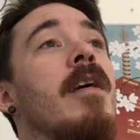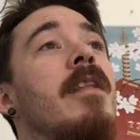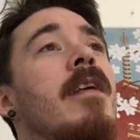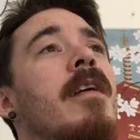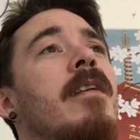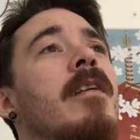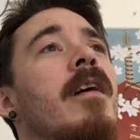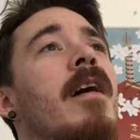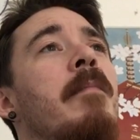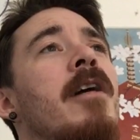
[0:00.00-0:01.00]
and then
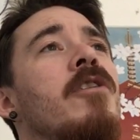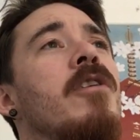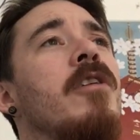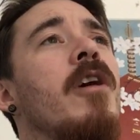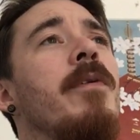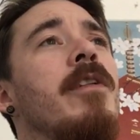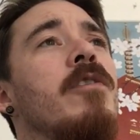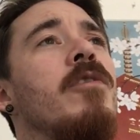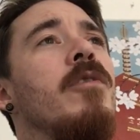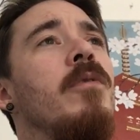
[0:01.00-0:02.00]
I'm actually going
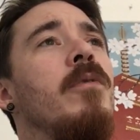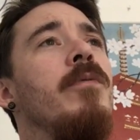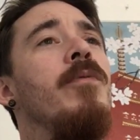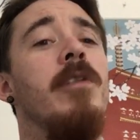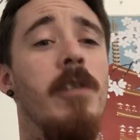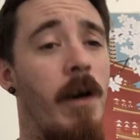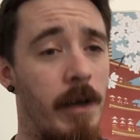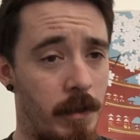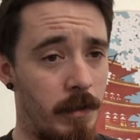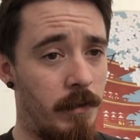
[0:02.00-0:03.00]
to
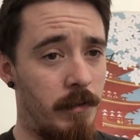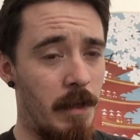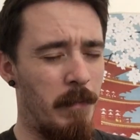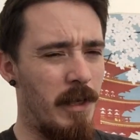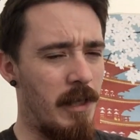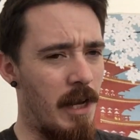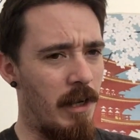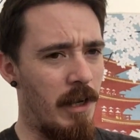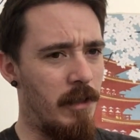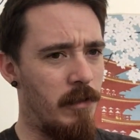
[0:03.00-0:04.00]
retire Dead by
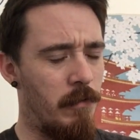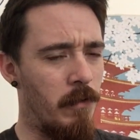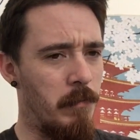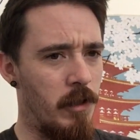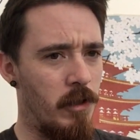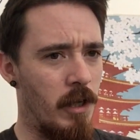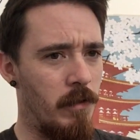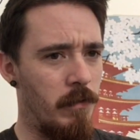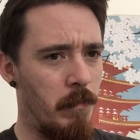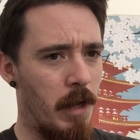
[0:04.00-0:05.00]
Daylight from this channel
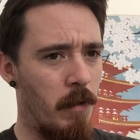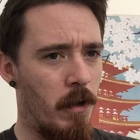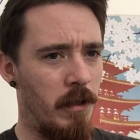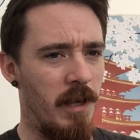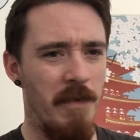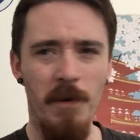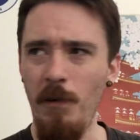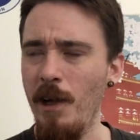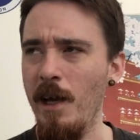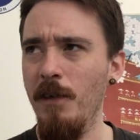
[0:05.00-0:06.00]
from now on. I feel
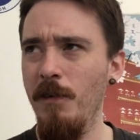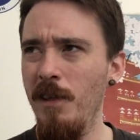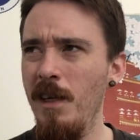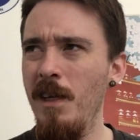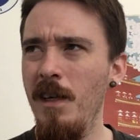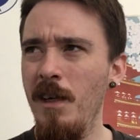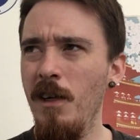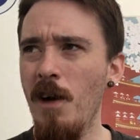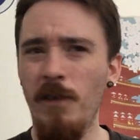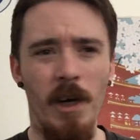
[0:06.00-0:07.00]
like
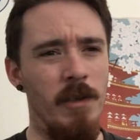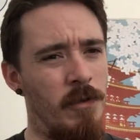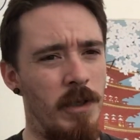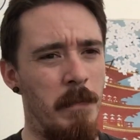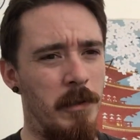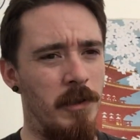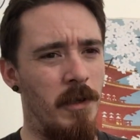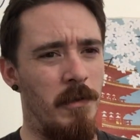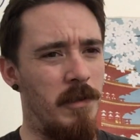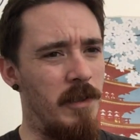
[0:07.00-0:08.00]
over 100
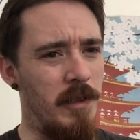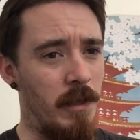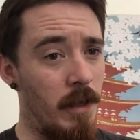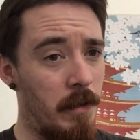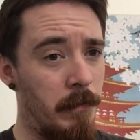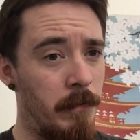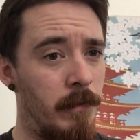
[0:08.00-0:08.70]
episodes is enough,